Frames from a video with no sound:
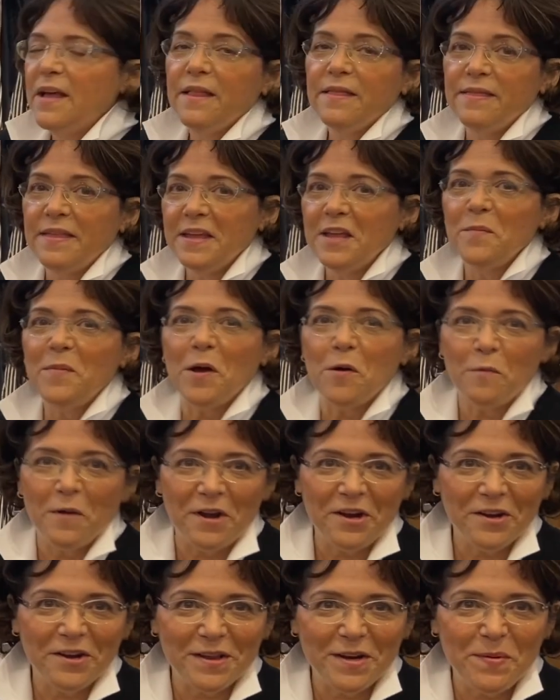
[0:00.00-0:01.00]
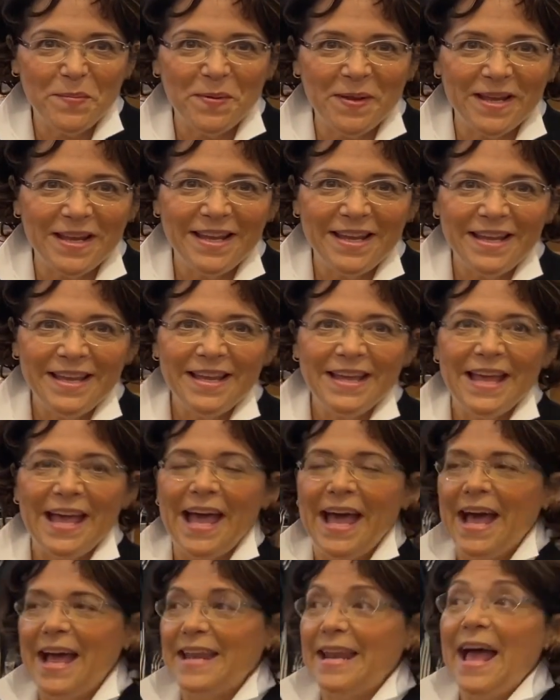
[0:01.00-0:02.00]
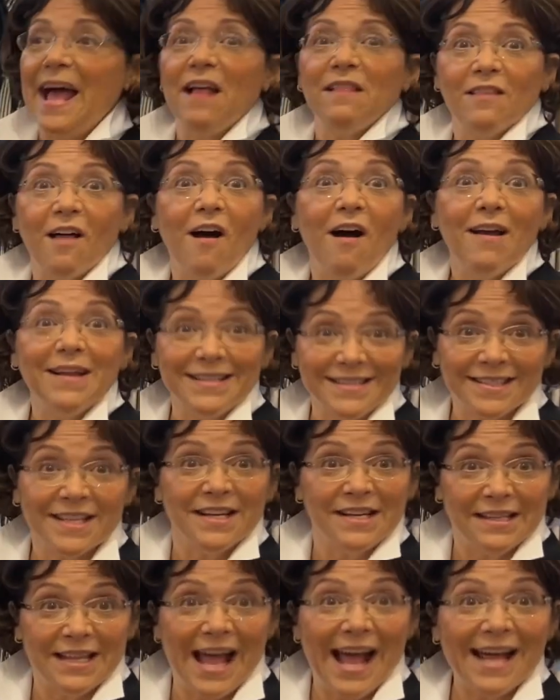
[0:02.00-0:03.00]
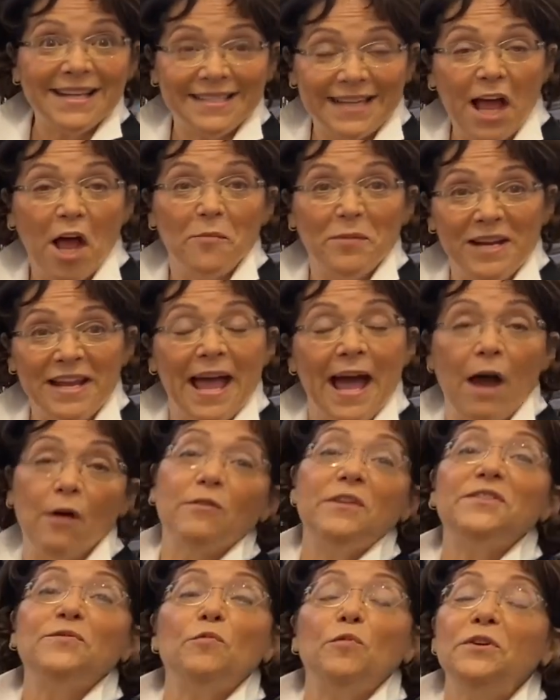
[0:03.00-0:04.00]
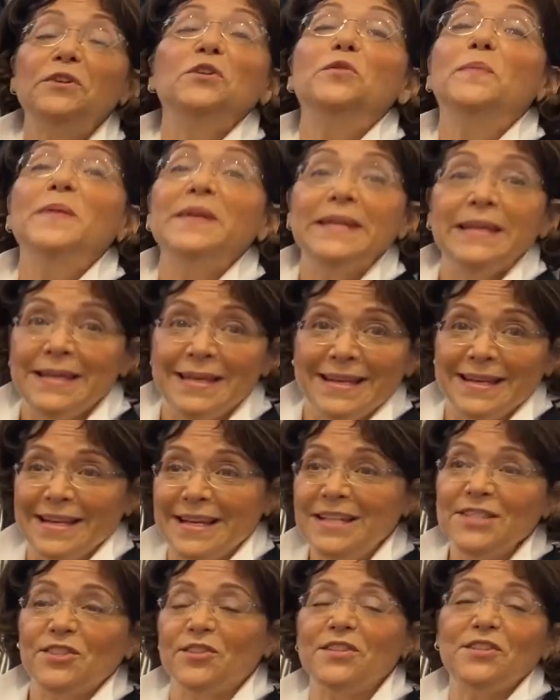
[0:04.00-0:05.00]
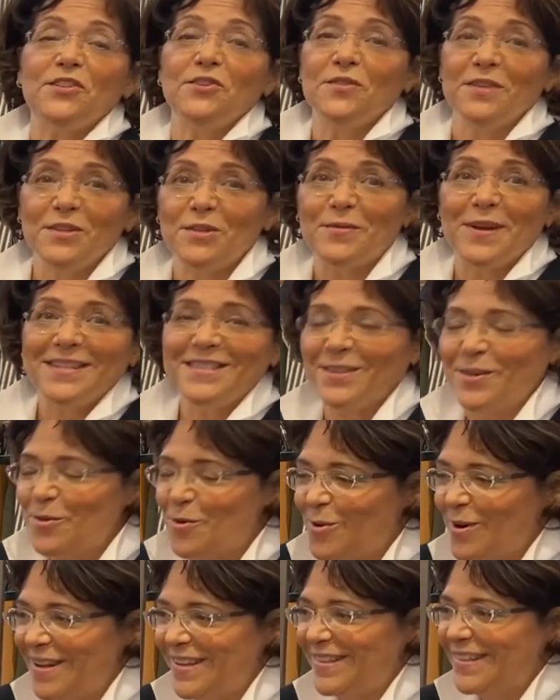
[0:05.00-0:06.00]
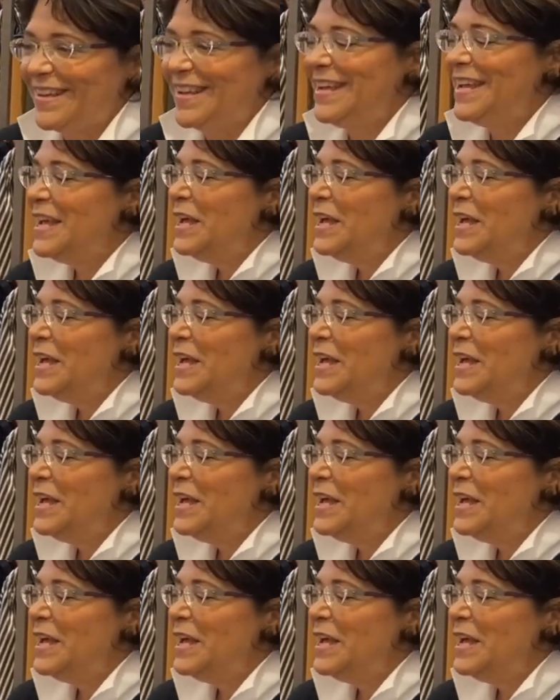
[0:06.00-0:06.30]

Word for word: think about where you're gonna be and how long it's gonna last, how many hours will you be eating so that you can dress accordingly.